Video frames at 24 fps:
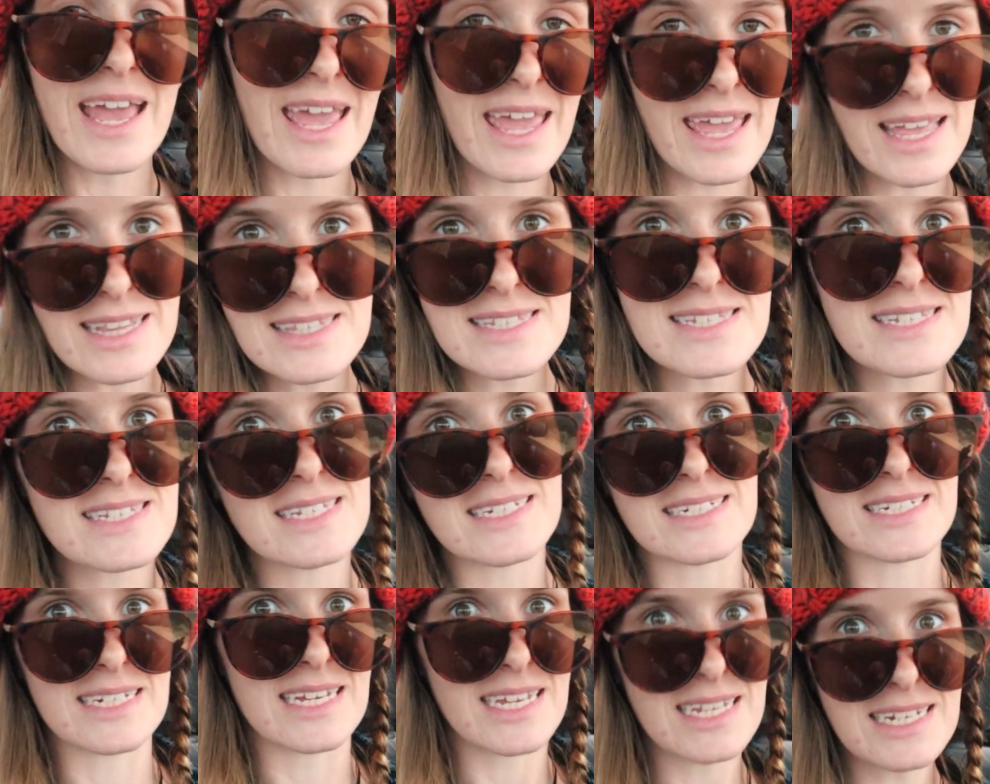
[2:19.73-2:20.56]

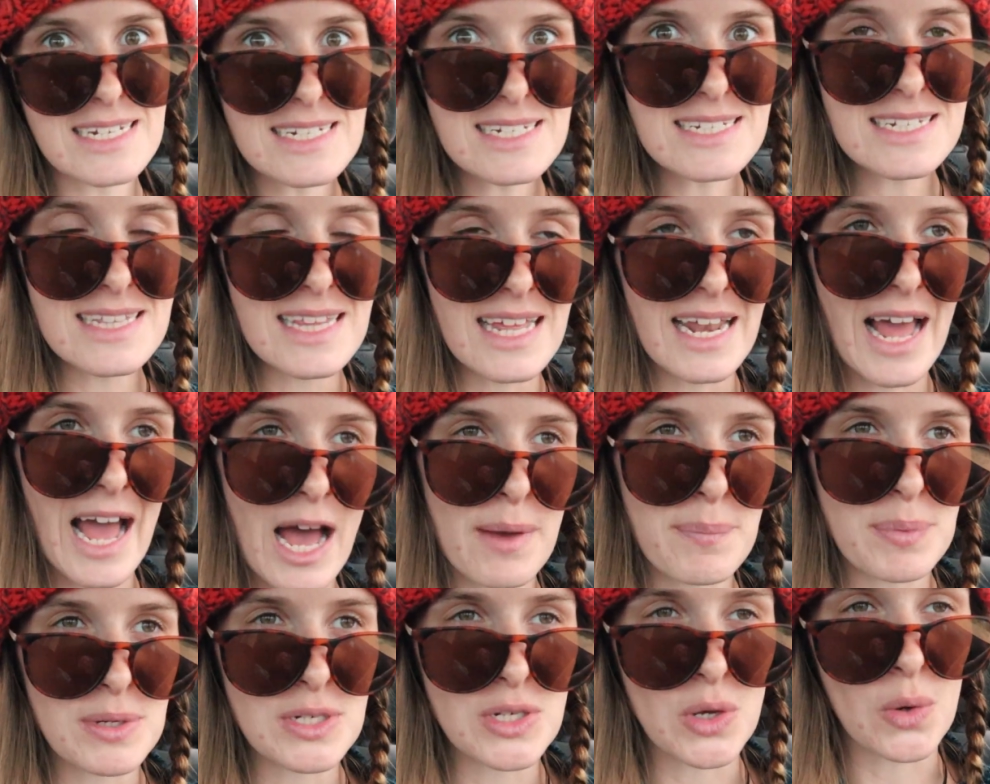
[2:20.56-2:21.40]
incident that
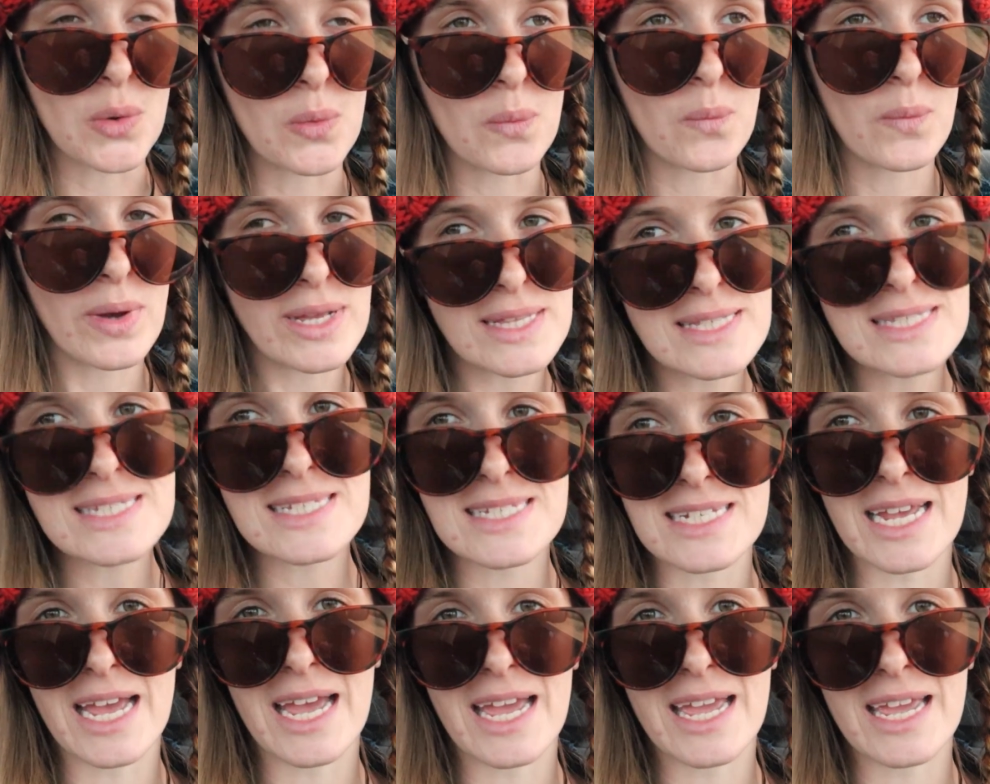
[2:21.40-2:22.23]
happened on
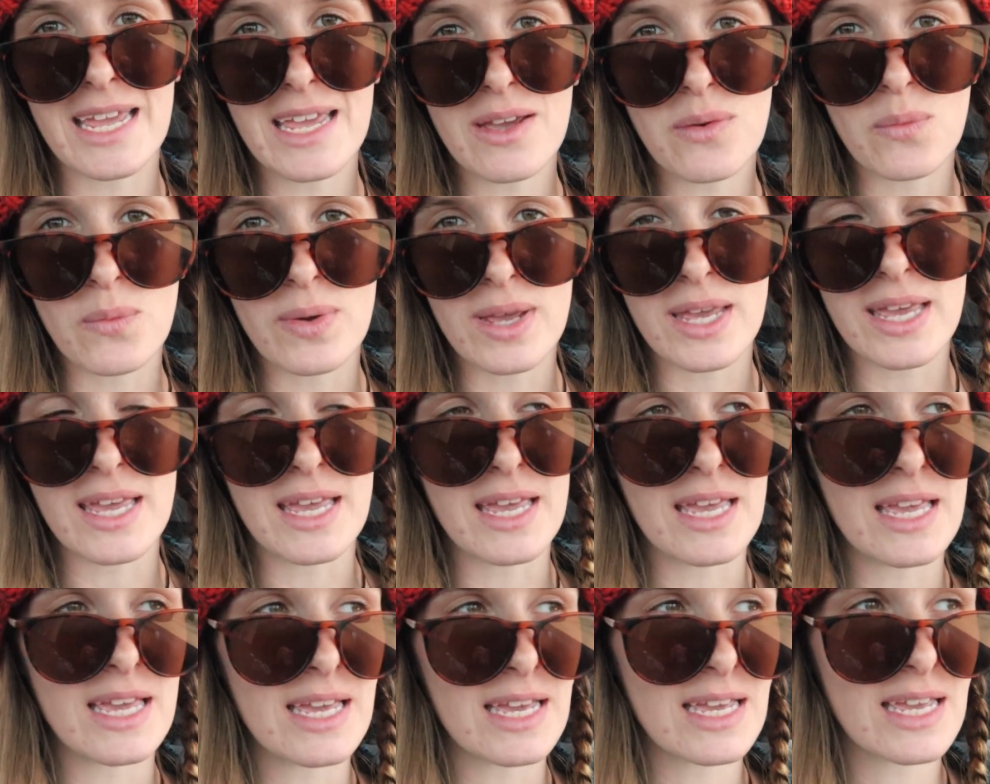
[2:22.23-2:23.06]
Wednesday,
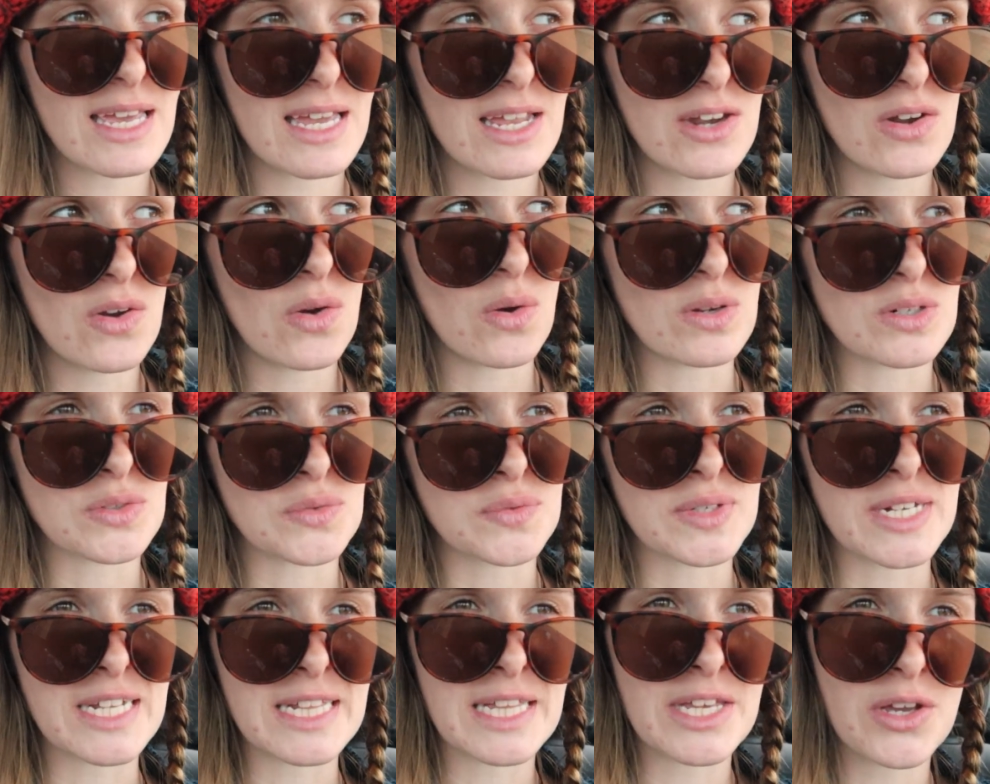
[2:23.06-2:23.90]
we cannot
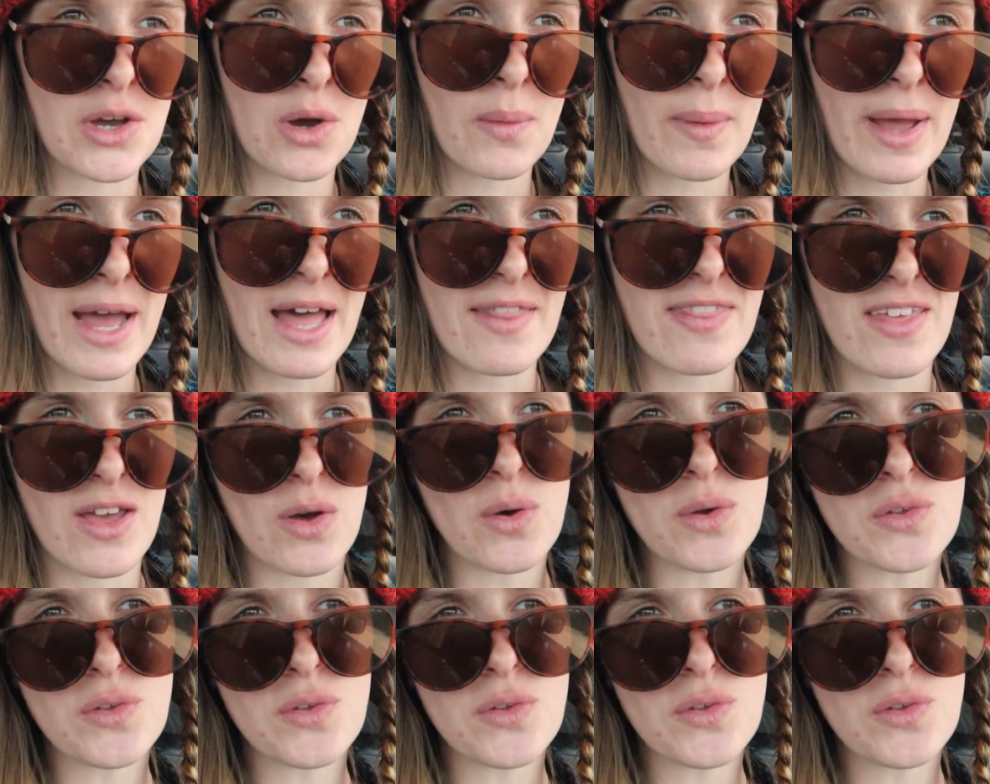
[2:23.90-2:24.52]
really go out there.